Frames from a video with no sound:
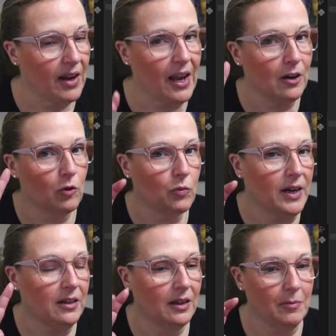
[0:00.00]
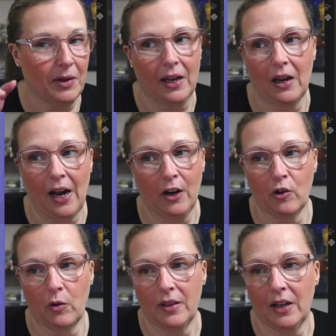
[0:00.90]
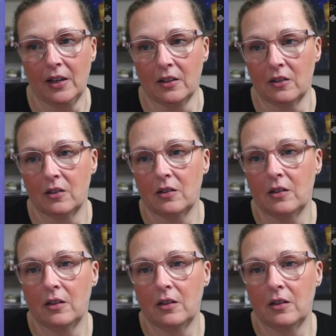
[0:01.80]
and rate limiting. I don't know what that is.